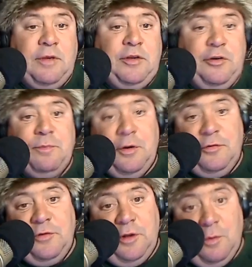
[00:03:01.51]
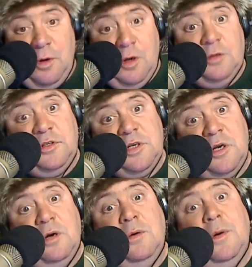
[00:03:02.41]
richest person in the world,
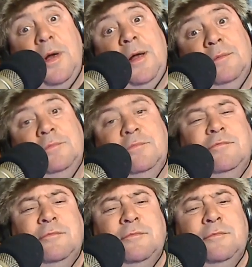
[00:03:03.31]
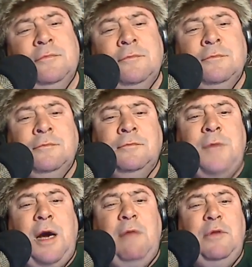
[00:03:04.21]
so
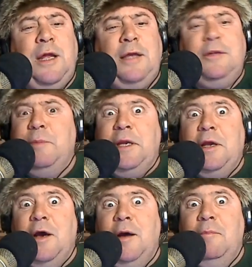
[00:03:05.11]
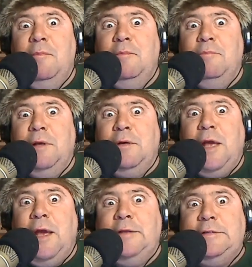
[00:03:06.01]
I would like to become Bill
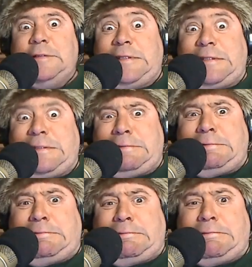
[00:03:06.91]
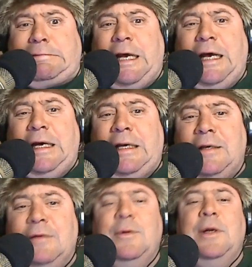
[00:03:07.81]
Gates.
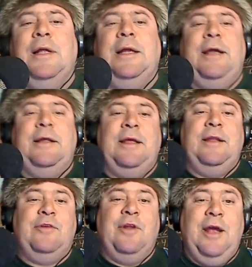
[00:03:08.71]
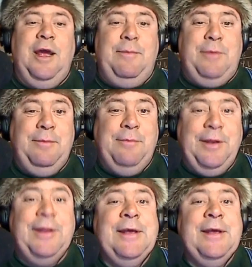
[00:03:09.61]
Well, I doubt that's going to happen, but